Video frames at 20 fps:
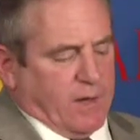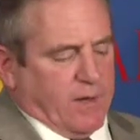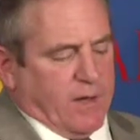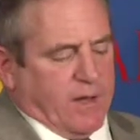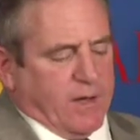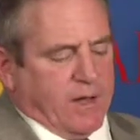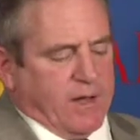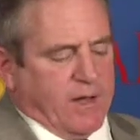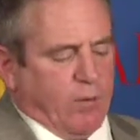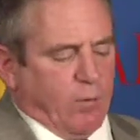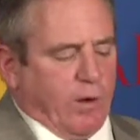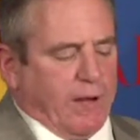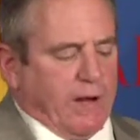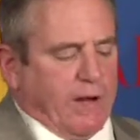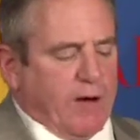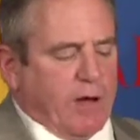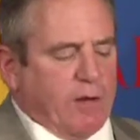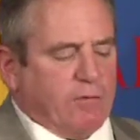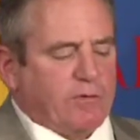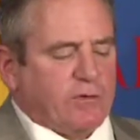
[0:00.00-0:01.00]
and he went
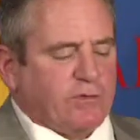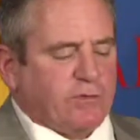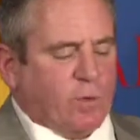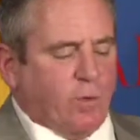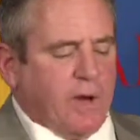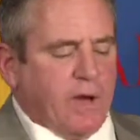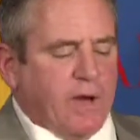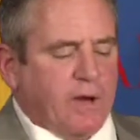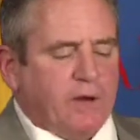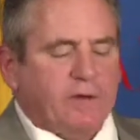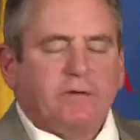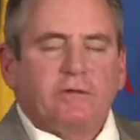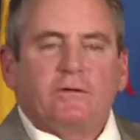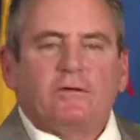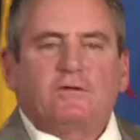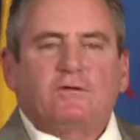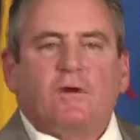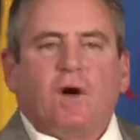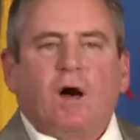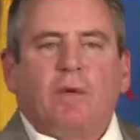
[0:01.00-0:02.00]
out of his way to
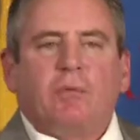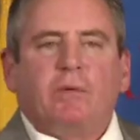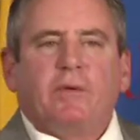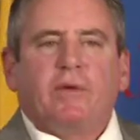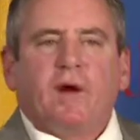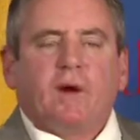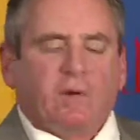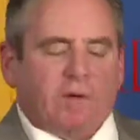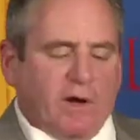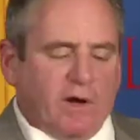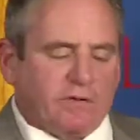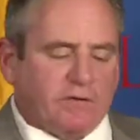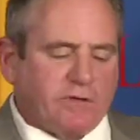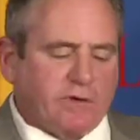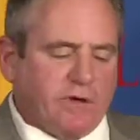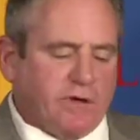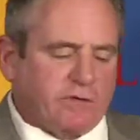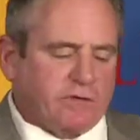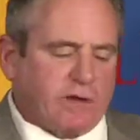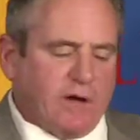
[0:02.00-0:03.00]
stop at that
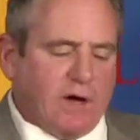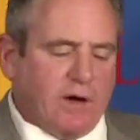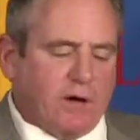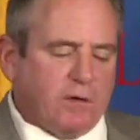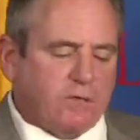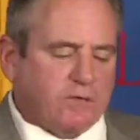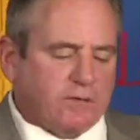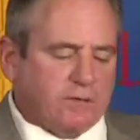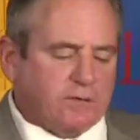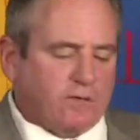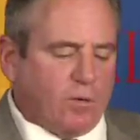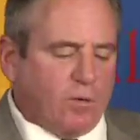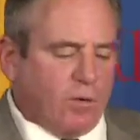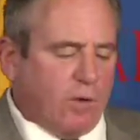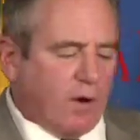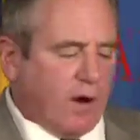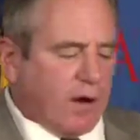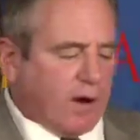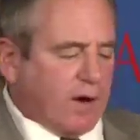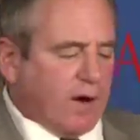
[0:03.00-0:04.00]
resident's house and to
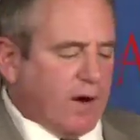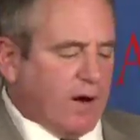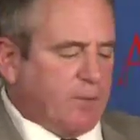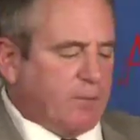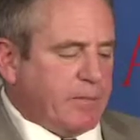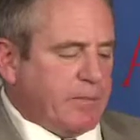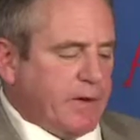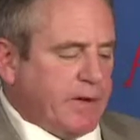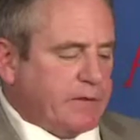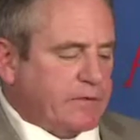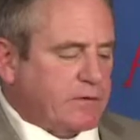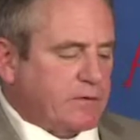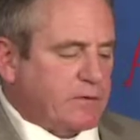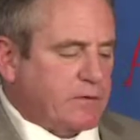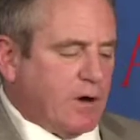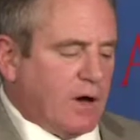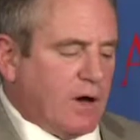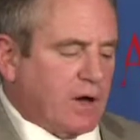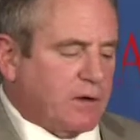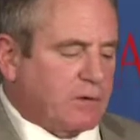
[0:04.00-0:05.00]
walk up and to
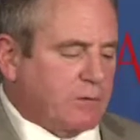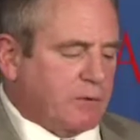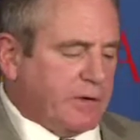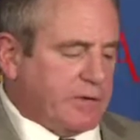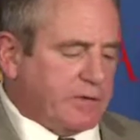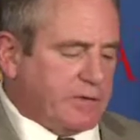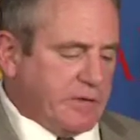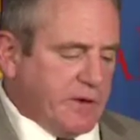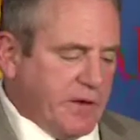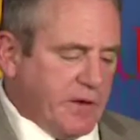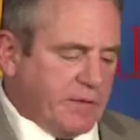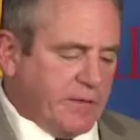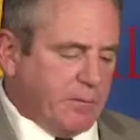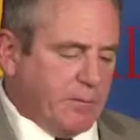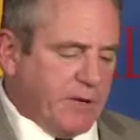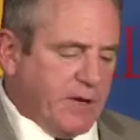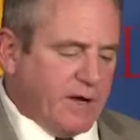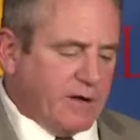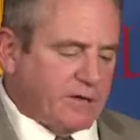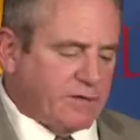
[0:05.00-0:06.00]
talk with the
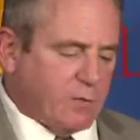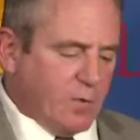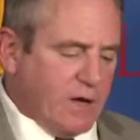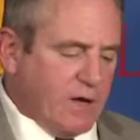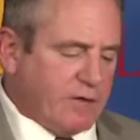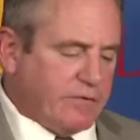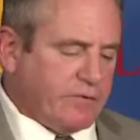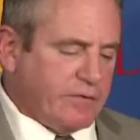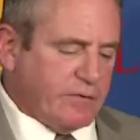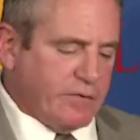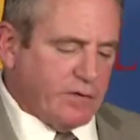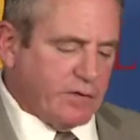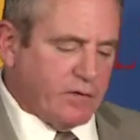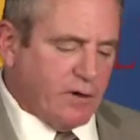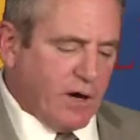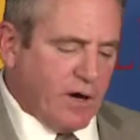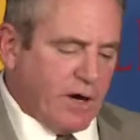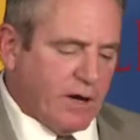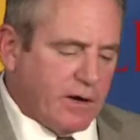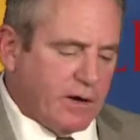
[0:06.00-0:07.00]
man's wife and the
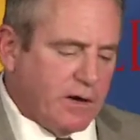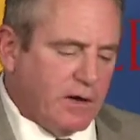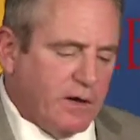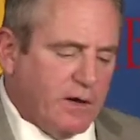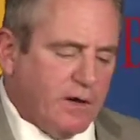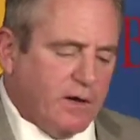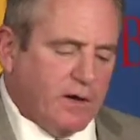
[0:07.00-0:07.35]
daughter